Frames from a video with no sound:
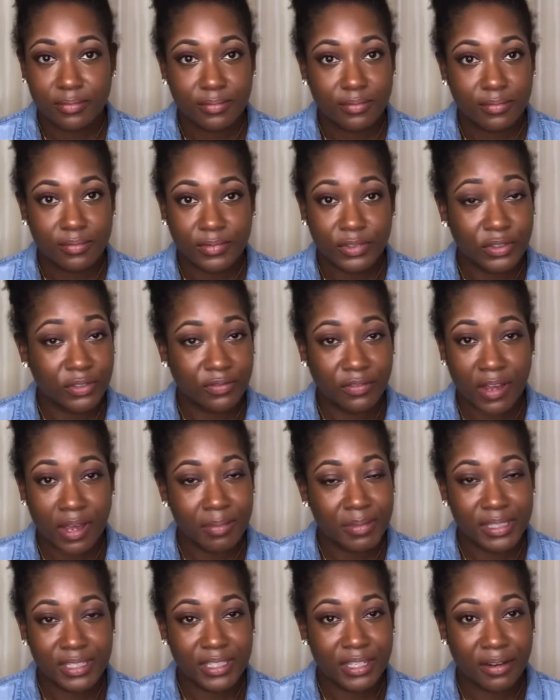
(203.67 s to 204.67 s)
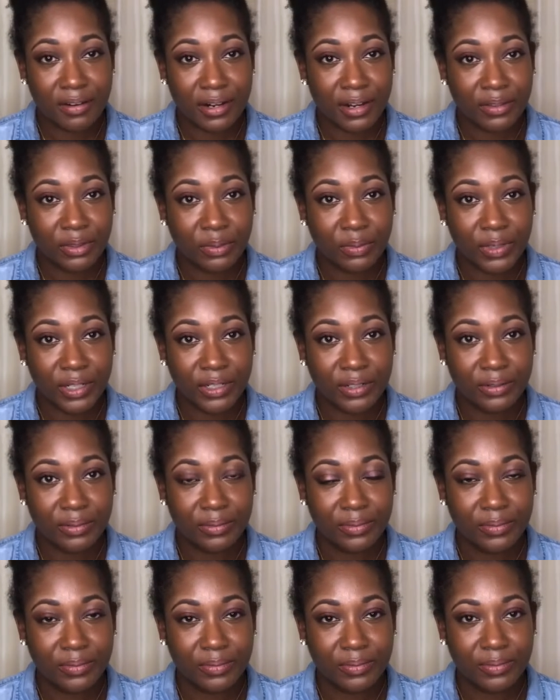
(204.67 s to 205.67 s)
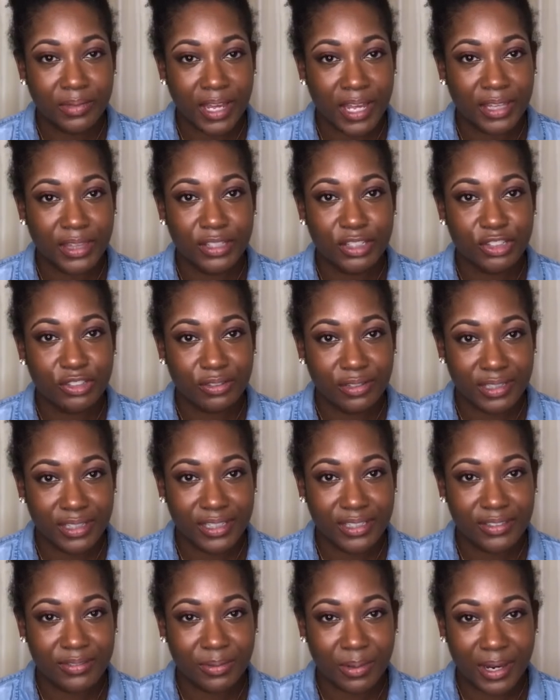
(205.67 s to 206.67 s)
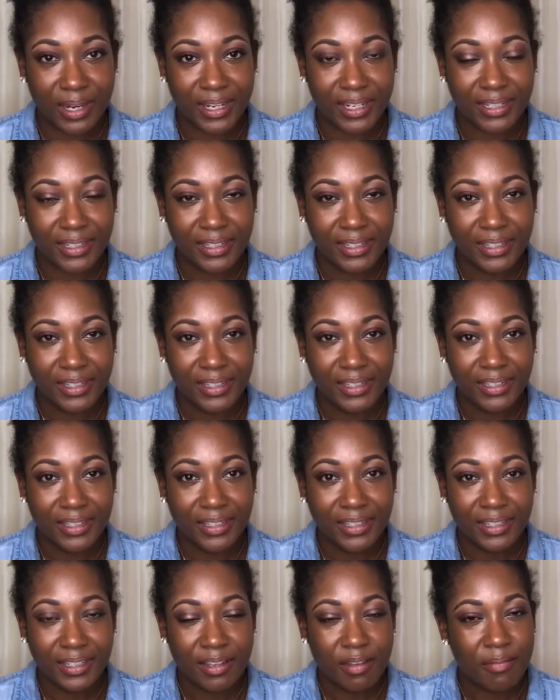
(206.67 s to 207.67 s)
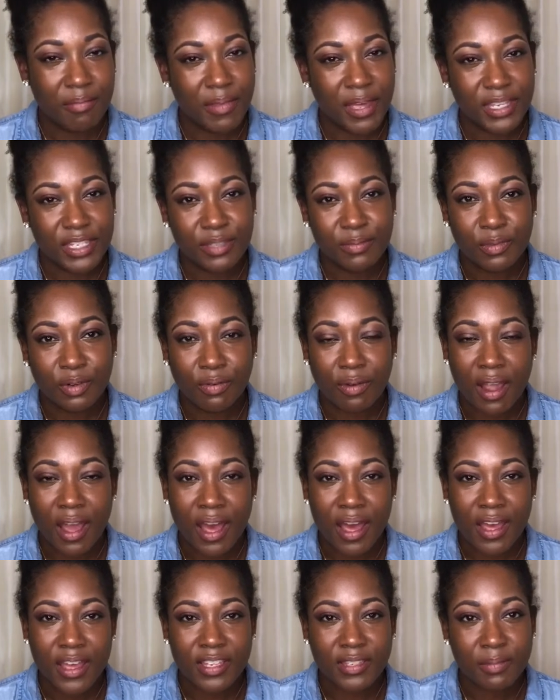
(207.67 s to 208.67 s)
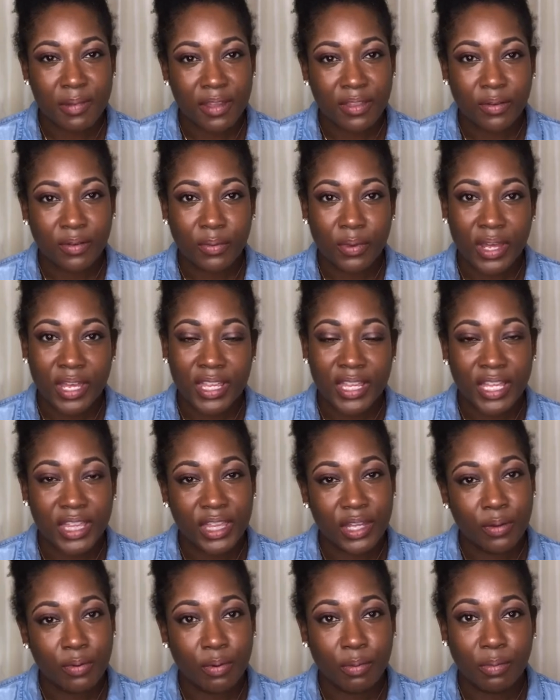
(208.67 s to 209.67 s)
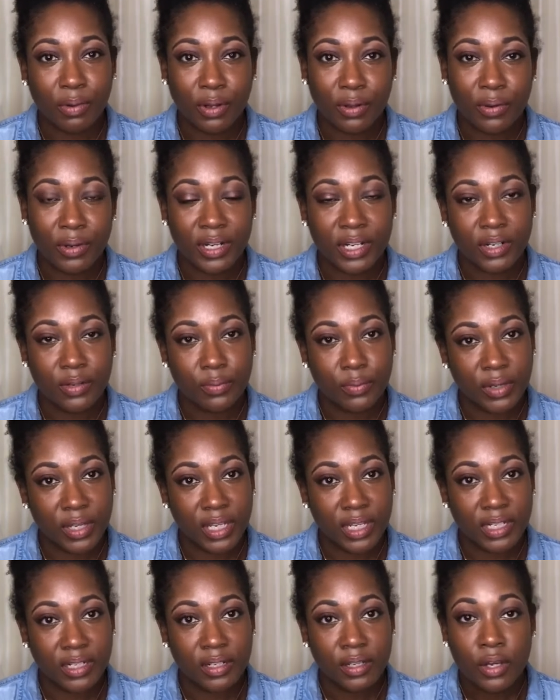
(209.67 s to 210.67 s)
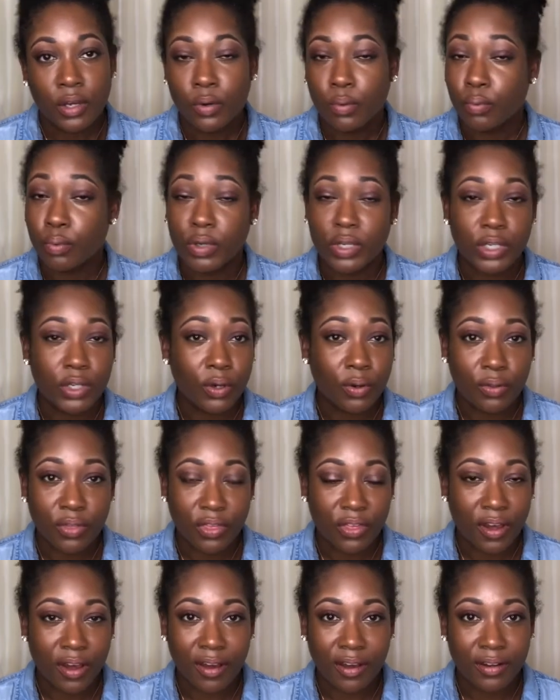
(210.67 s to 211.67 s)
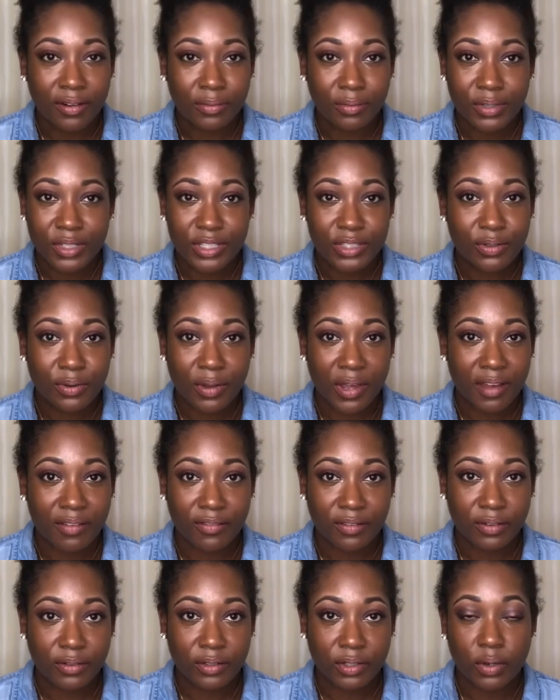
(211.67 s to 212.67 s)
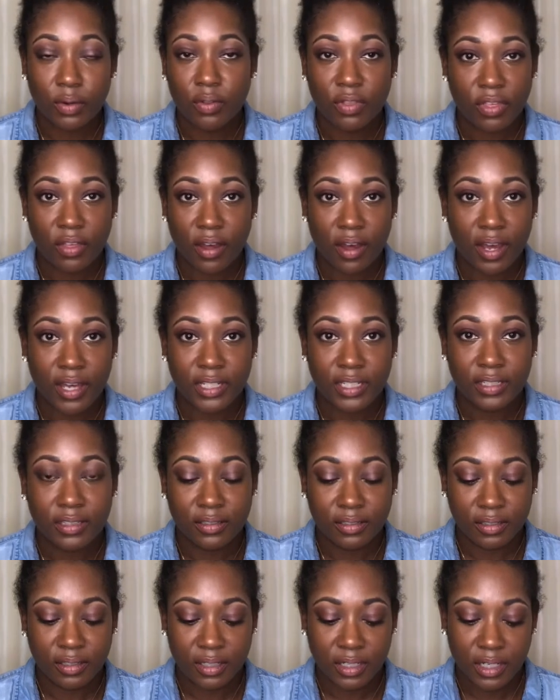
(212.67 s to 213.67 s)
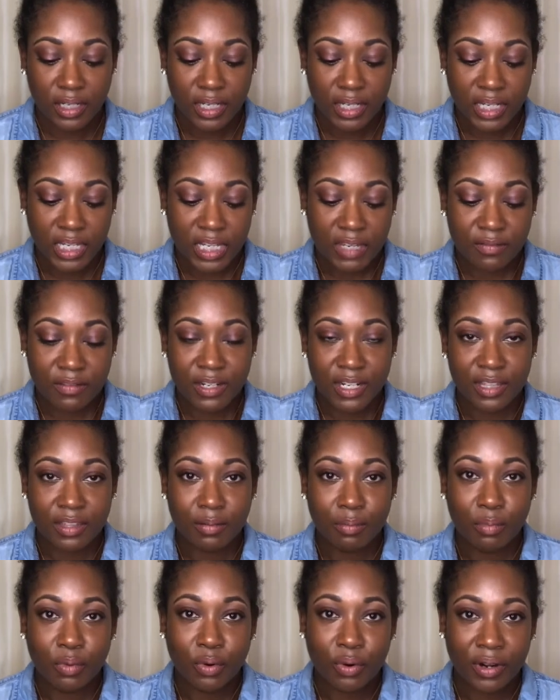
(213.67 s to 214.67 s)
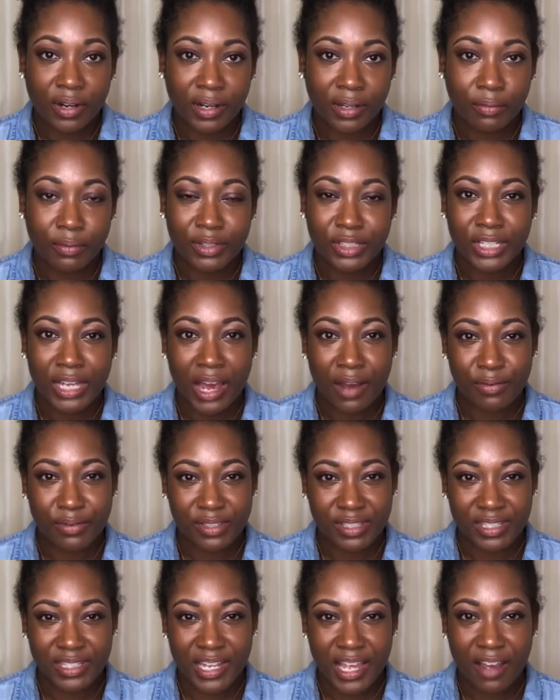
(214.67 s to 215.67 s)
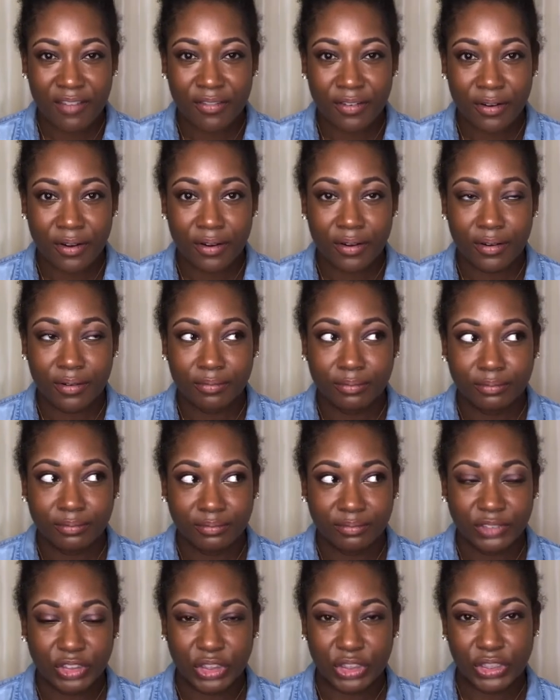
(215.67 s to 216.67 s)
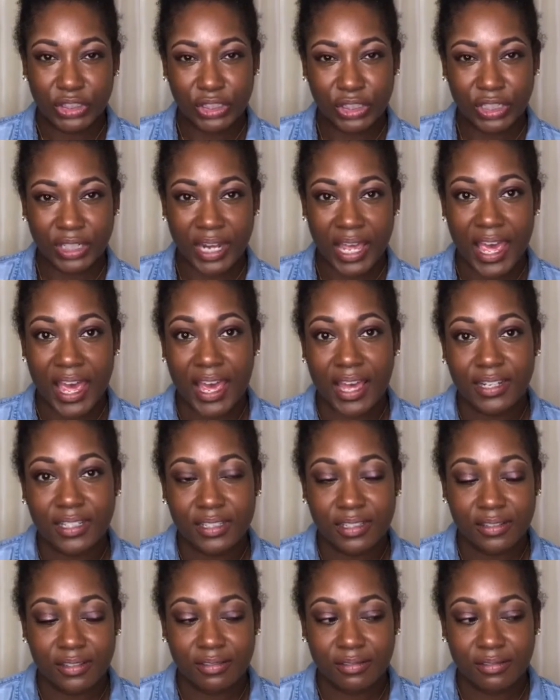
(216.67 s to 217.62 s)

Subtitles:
you'd find me staring out the window at the trees, right? Mesmerized by the way that they were blowing in the wind, with no thought whatsoever, no thought. Even in the morning, which I was never good at